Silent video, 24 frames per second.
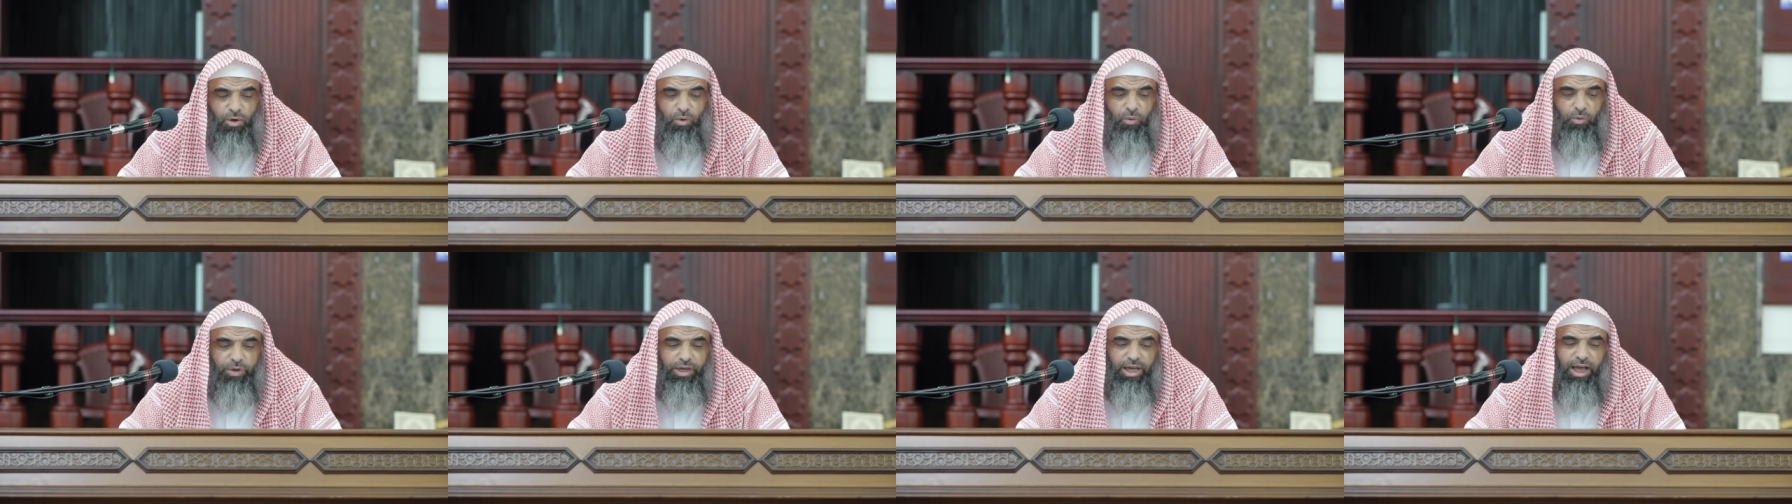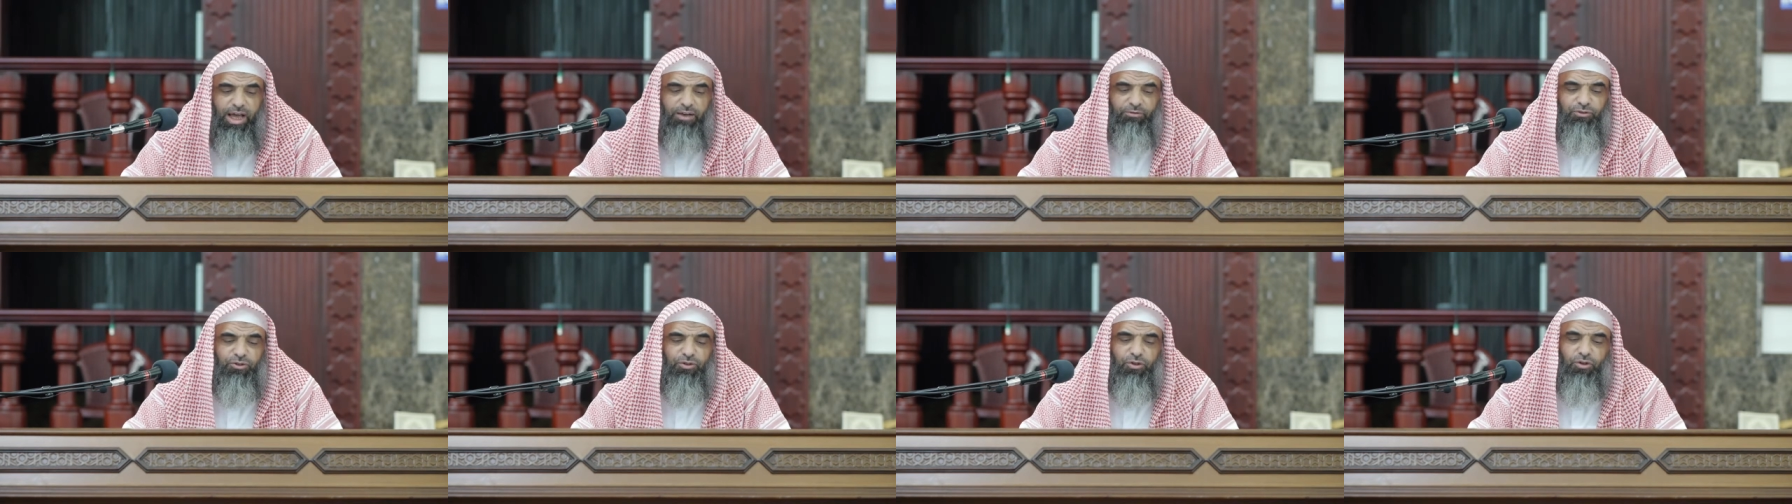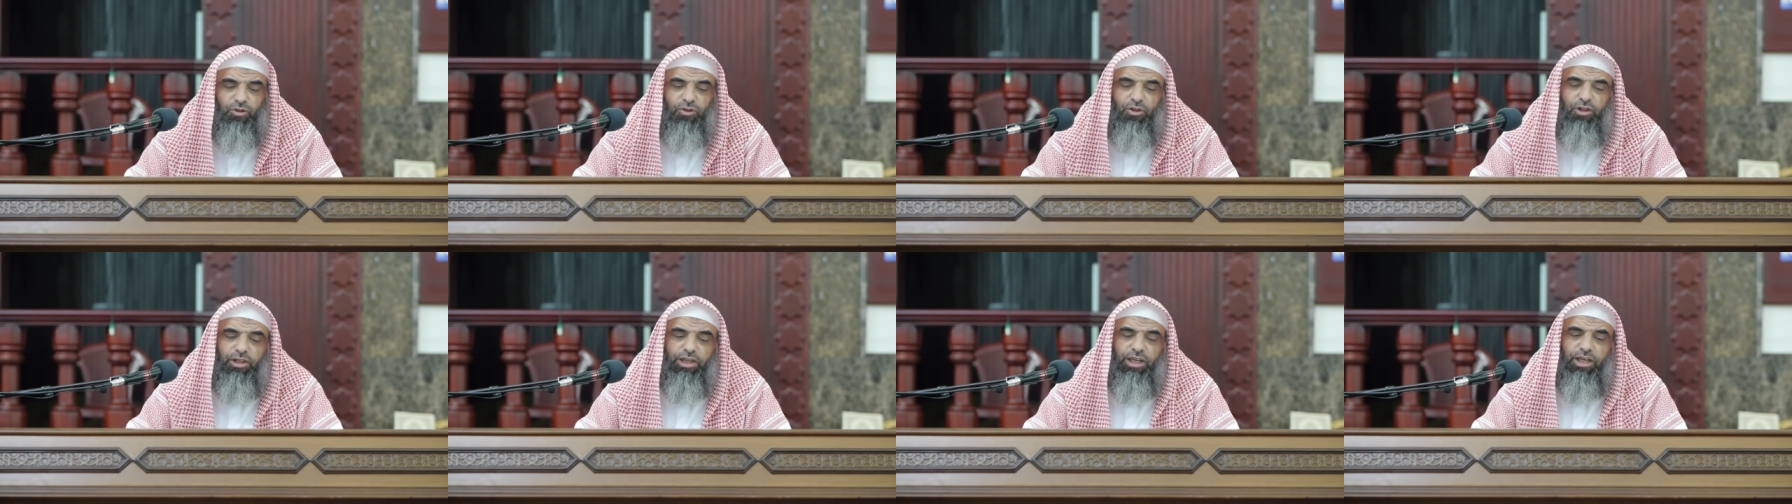We have
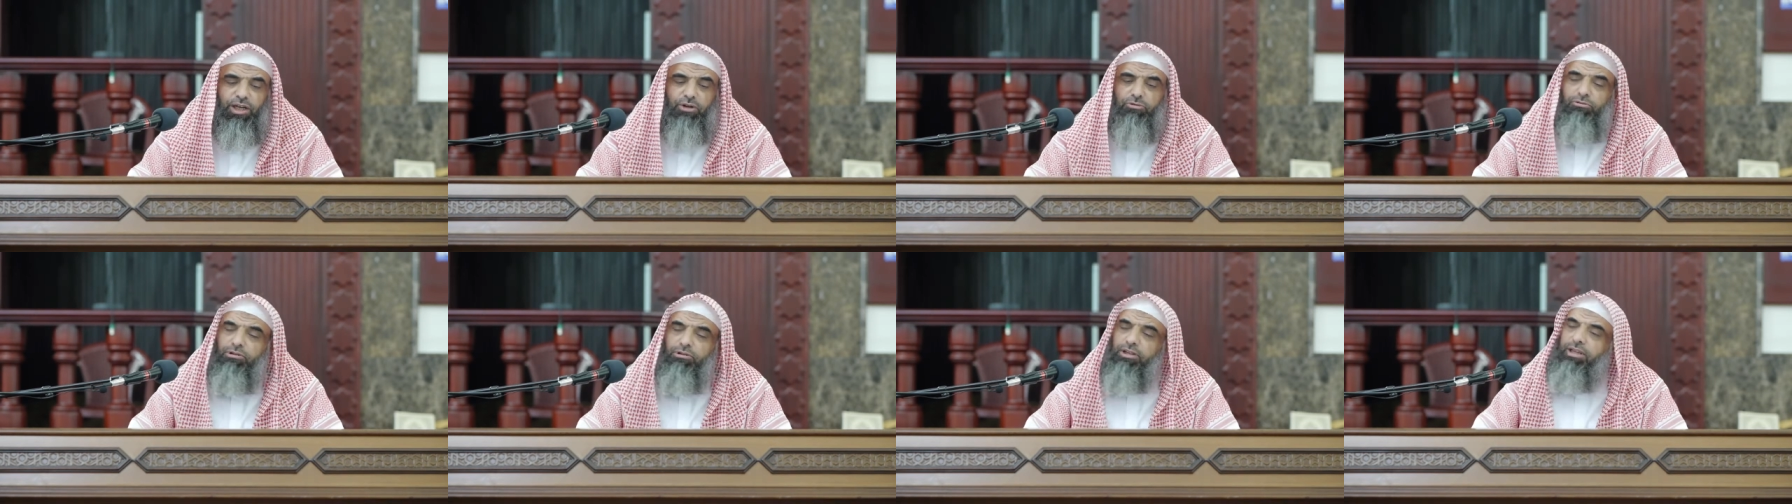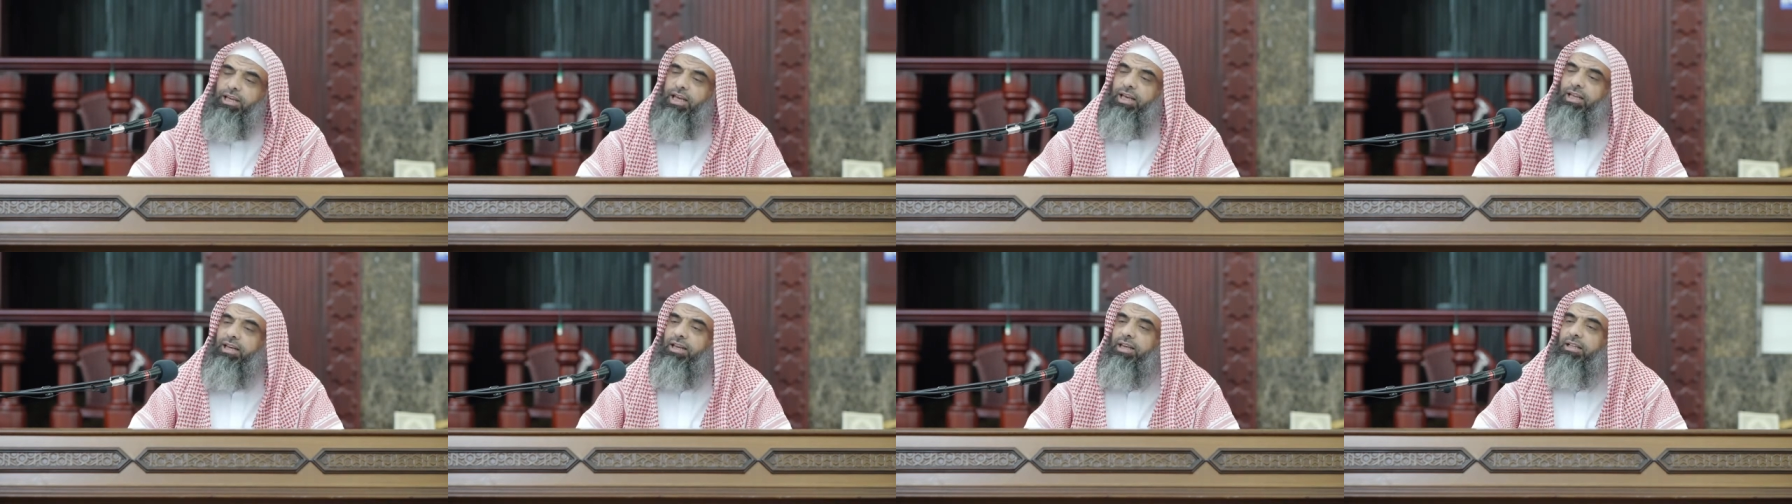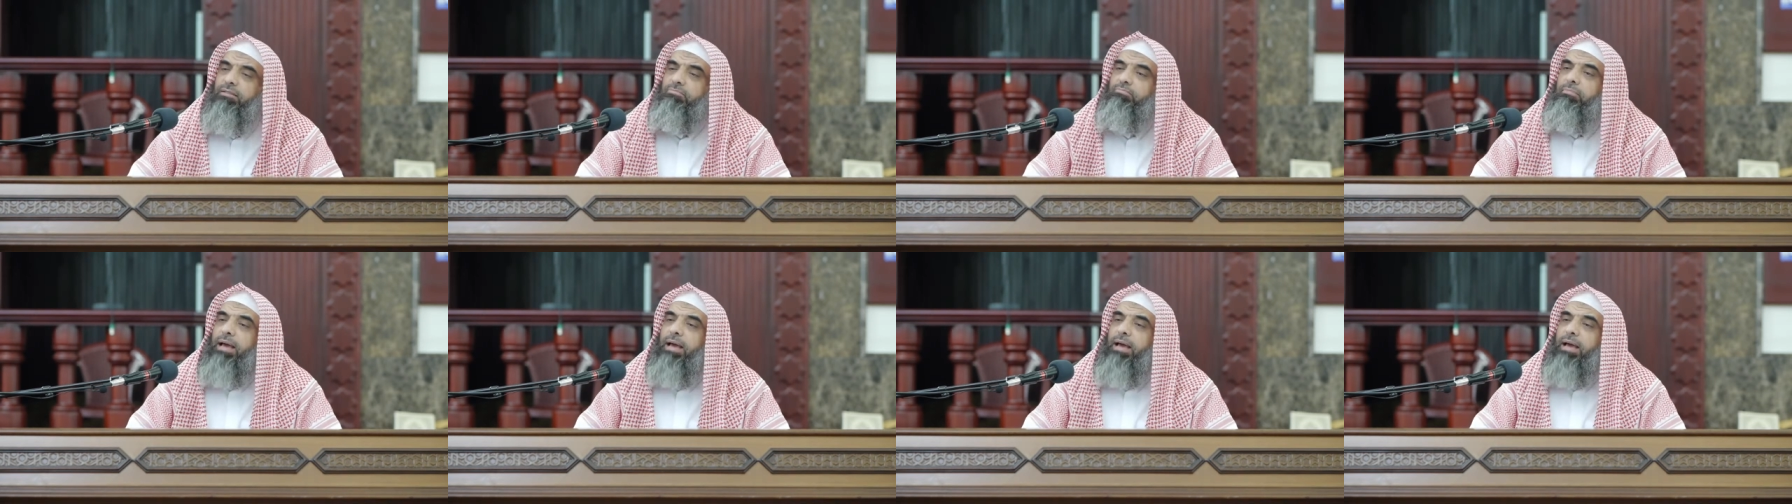certainly created